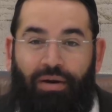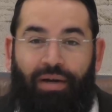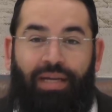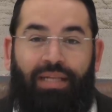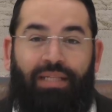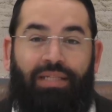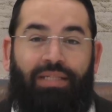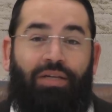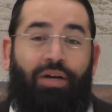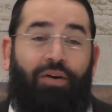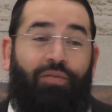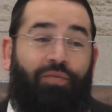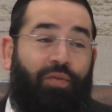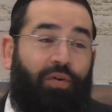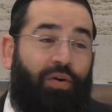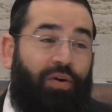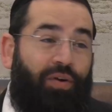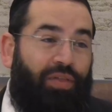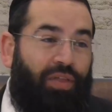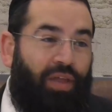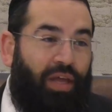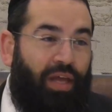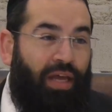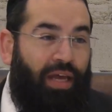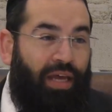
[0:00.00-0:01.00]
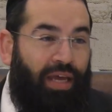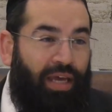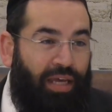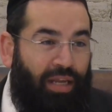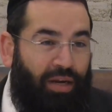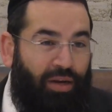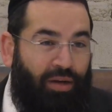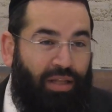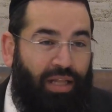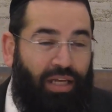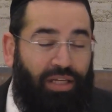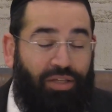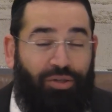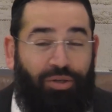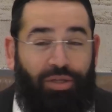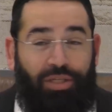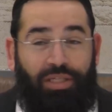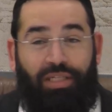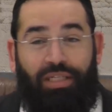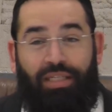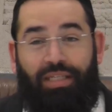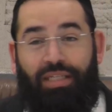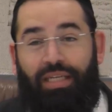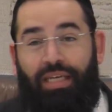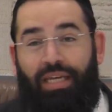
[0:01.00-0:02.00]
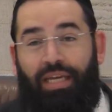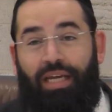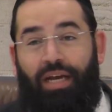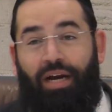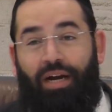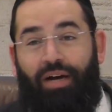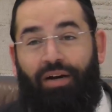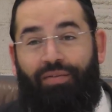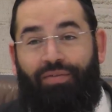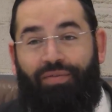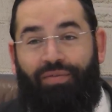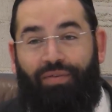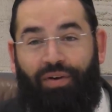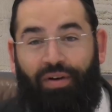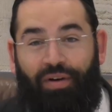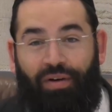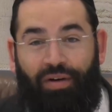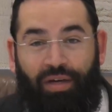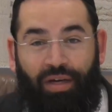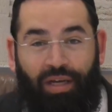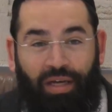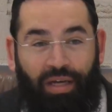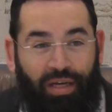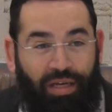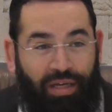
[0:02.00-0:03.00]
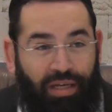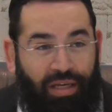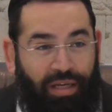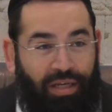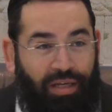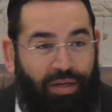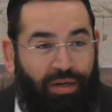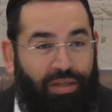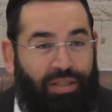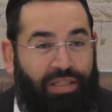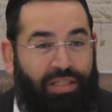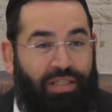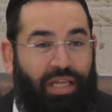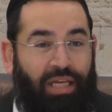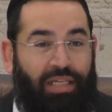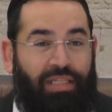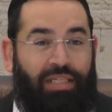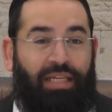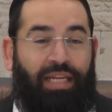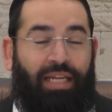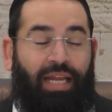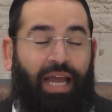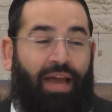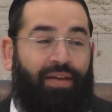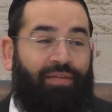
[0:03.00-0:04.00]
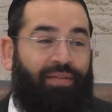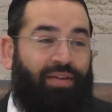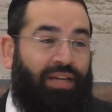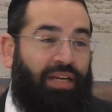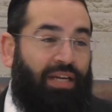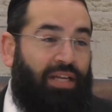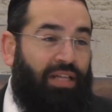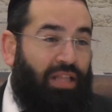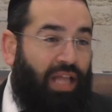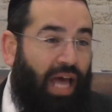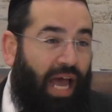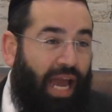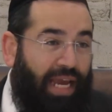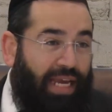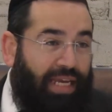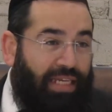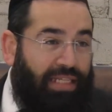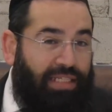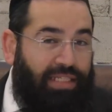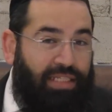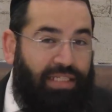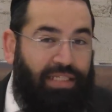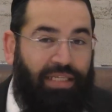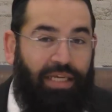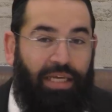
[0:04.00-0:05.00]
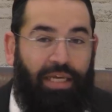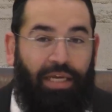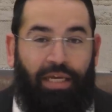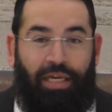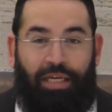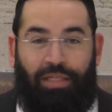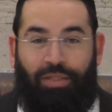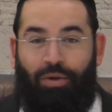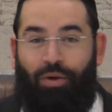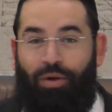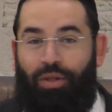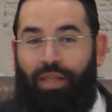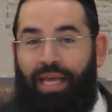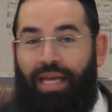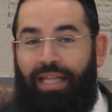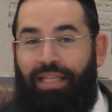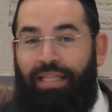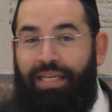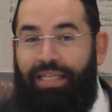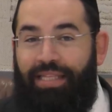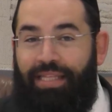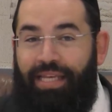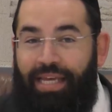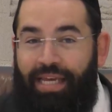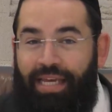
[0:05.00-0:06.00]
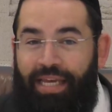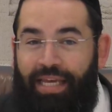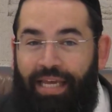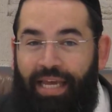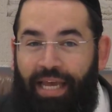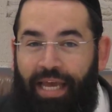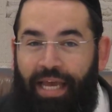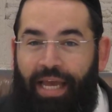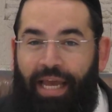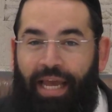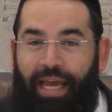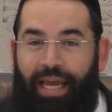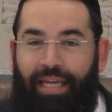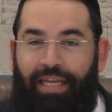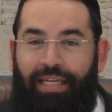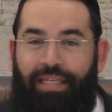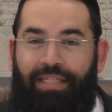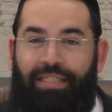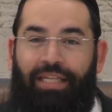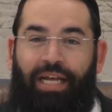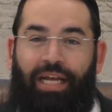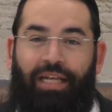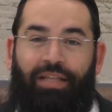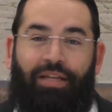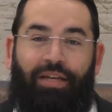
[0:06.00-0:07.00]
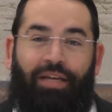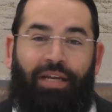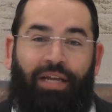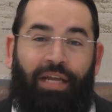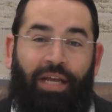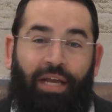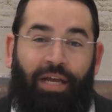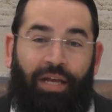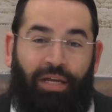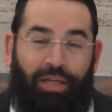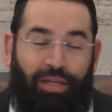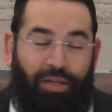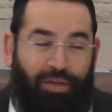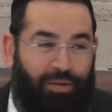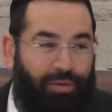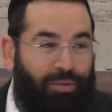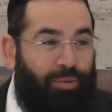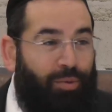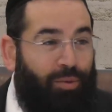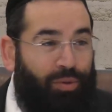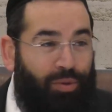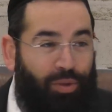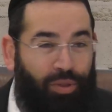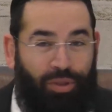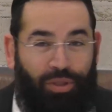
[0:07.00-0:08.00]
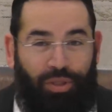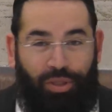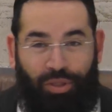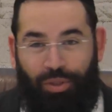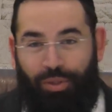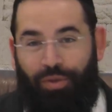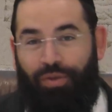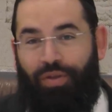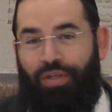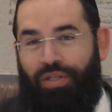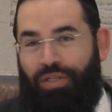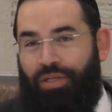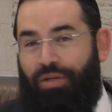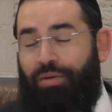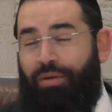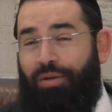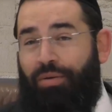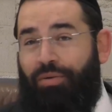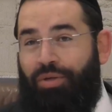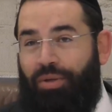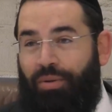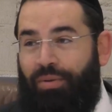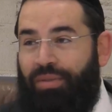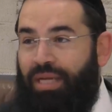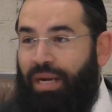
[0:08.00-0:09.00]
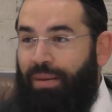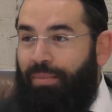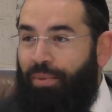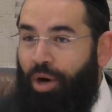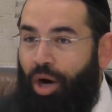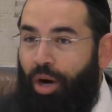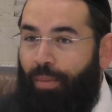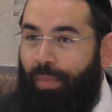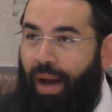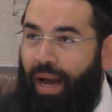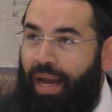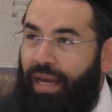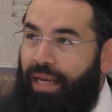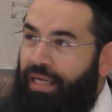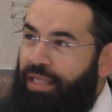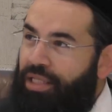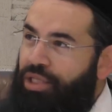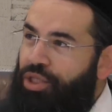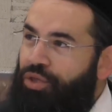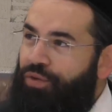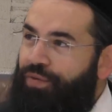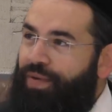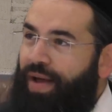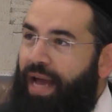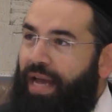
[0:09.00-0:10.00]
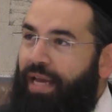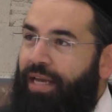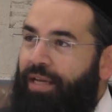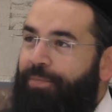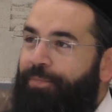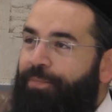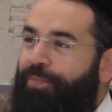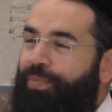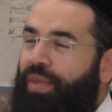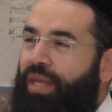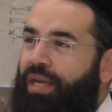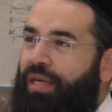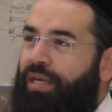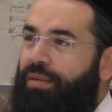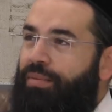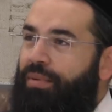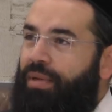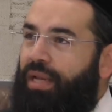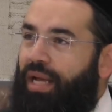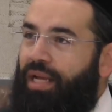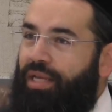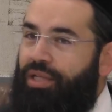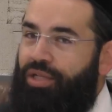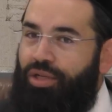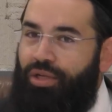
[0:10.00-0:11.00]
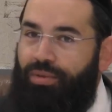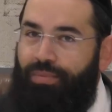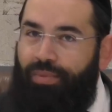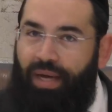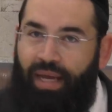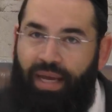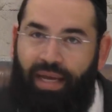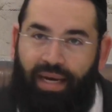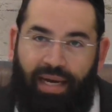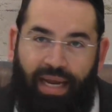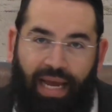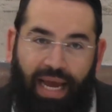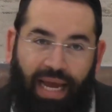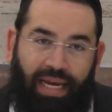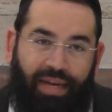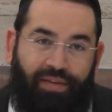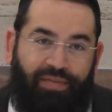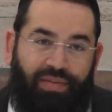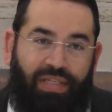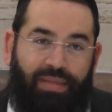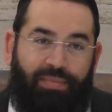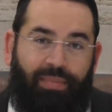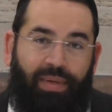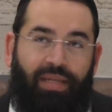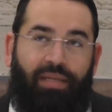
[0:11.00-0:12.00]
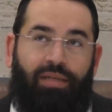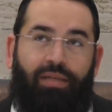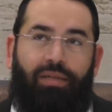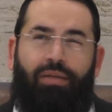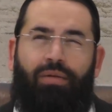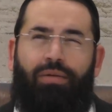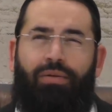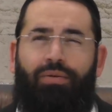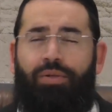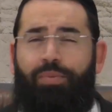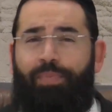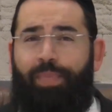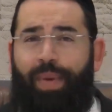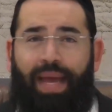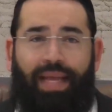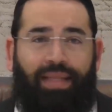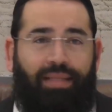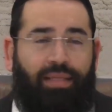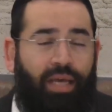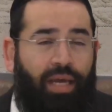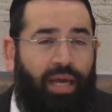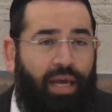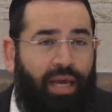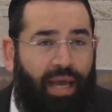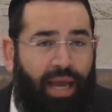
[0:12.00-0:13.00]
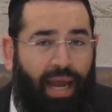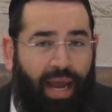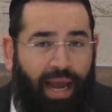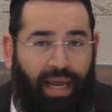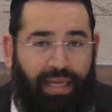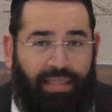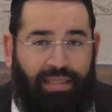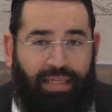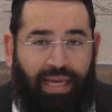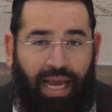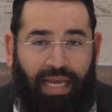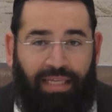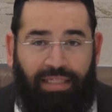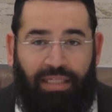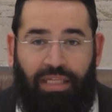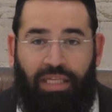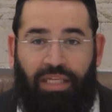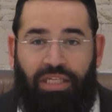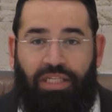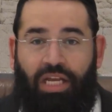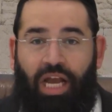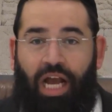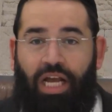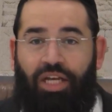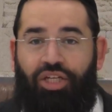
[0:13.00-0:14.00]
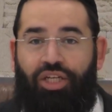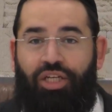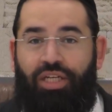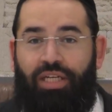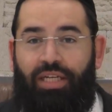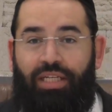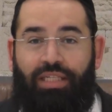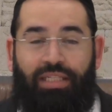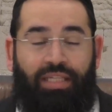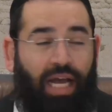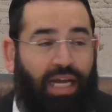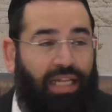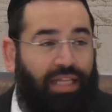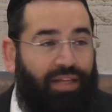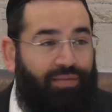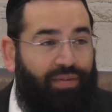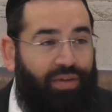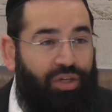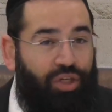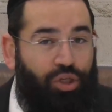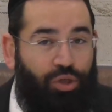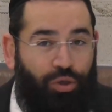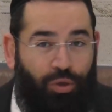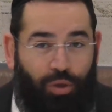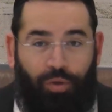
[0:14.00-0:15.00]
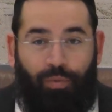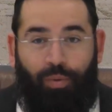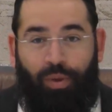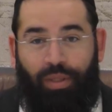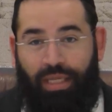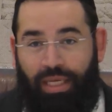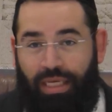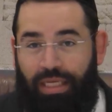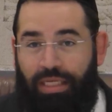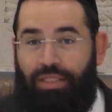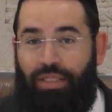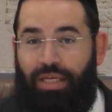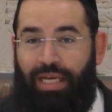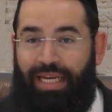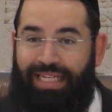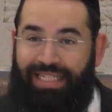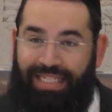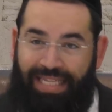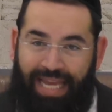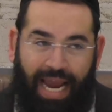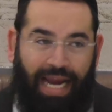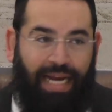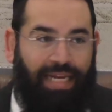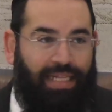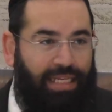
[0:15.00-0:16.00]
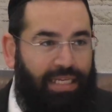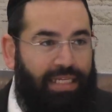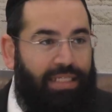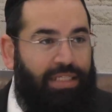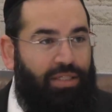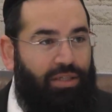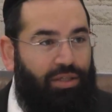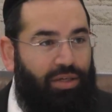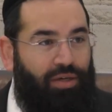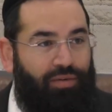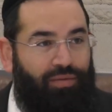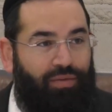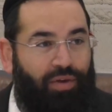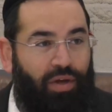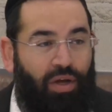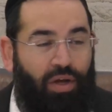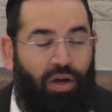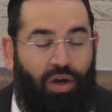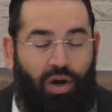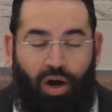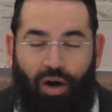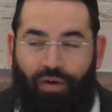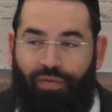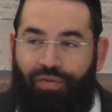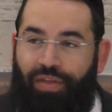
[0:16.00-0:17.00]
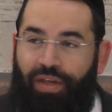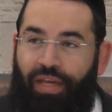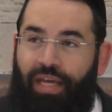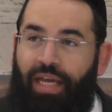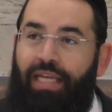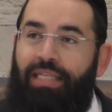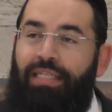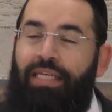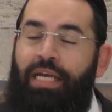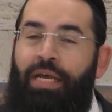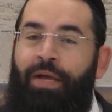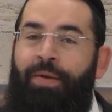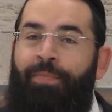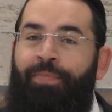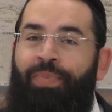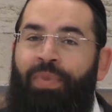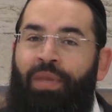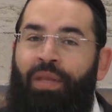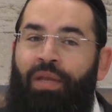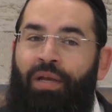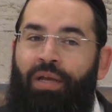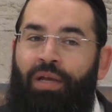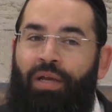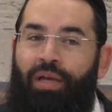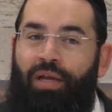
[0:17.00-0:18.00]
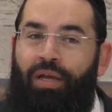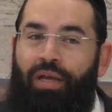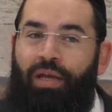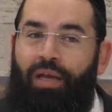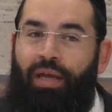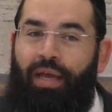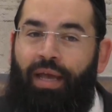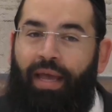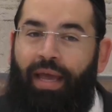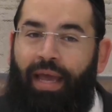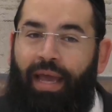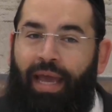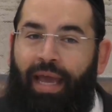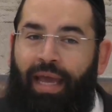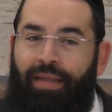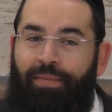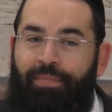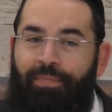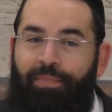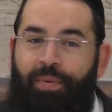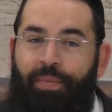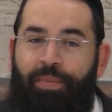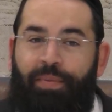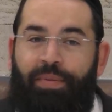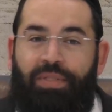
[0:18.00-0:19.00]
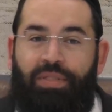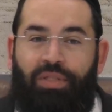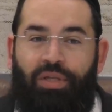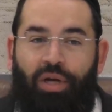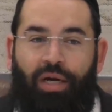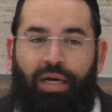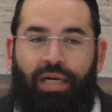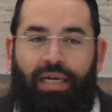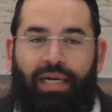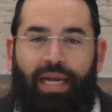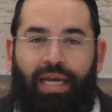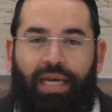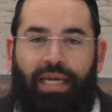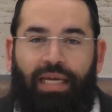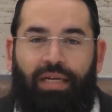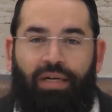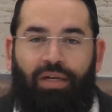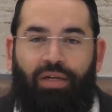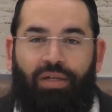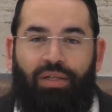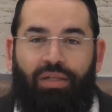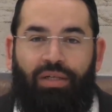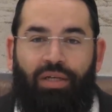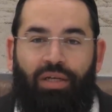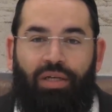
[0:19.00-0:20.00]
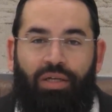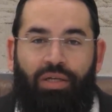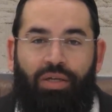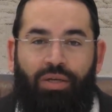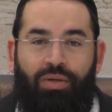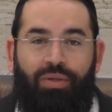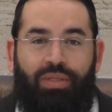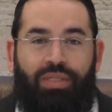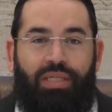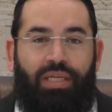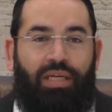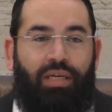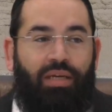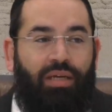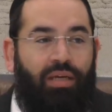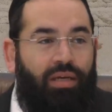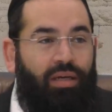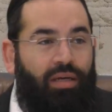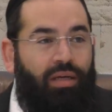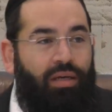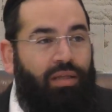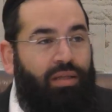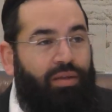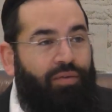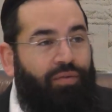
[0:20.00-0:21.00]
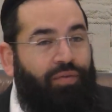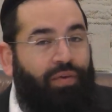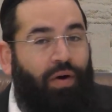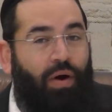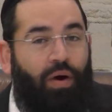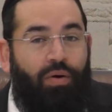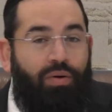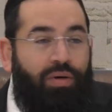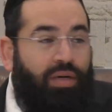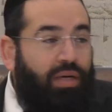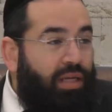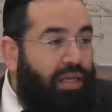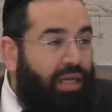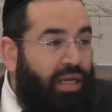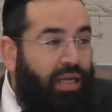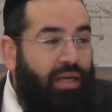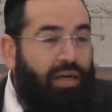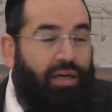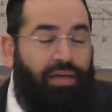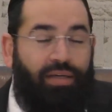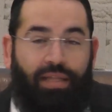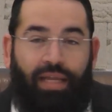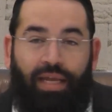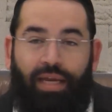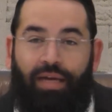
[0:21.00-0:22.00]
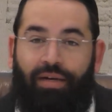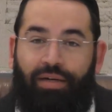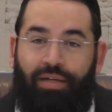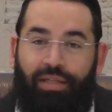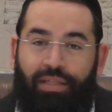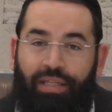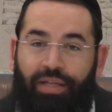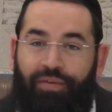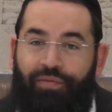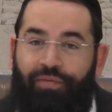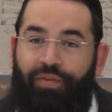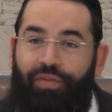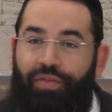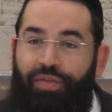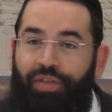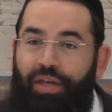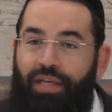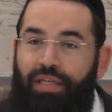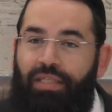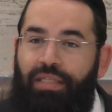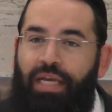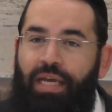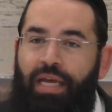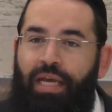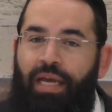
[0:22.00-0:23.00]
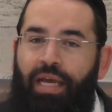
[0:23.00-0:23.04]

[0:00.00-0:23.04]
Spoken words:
on and so forth. You know, electricity of, it doesn't have any lights, it's all LED, and it's not any, the truth is, Rosh Zalman Orbach in Etshuvayin, in Milchat Shlomo Chelek Aleph Siman Yud Bet, has a discussion. He's not even sure what the exact Isur of thing is. And people started using the phone here, there, and different things.